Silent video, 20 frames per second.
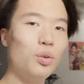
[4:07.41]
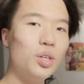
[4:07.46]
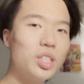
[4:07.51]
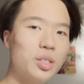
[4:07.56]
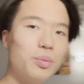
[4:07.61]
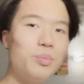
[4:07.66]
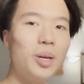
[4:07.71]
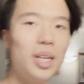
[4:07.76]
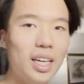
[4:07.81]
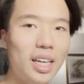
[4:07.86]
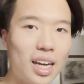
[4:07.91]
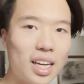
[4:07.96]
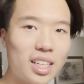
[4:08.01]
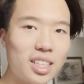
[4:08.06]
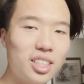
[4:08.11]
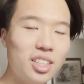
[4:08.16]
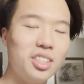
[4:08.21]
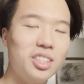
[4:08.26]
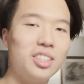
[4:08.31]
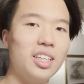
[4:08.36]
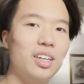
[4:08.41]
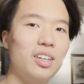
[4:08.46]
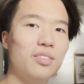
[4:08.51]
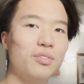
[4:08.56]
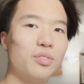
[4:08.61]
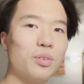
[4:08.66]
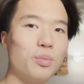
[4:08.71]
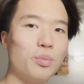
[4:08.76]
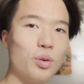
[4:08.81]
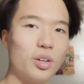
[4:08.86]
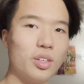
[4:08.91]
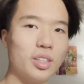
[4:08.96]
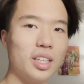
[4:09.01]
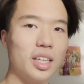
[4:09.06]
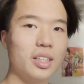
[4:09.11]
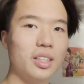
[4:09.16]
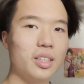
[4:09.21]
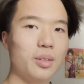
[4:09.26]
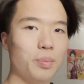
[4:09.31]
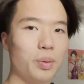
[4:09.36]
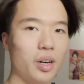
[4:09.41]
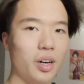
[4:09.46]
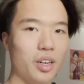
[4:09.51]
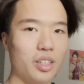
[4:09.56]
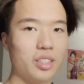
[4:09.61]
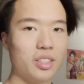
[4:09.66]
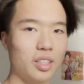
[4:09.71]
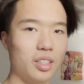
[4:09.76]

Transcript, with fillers: which may actually sell for more than the parts